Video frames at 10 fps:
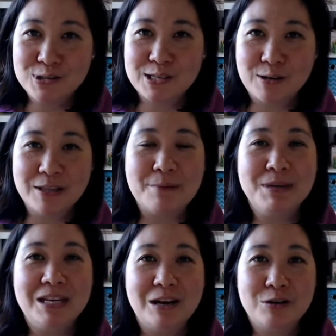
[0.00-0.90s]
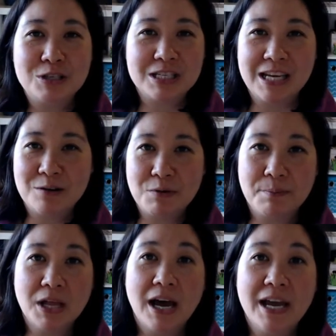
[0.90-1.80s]
So let me know. Just hit
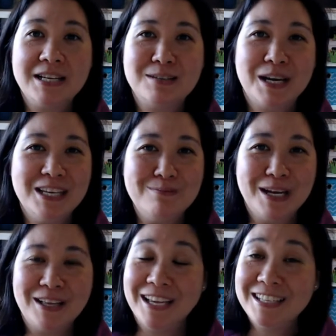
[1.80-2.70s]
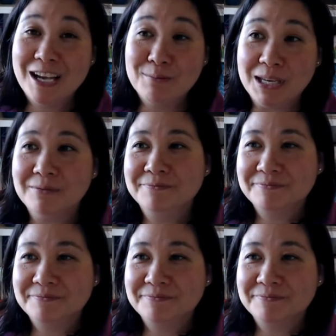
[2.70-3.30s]
reply to my email and tell me.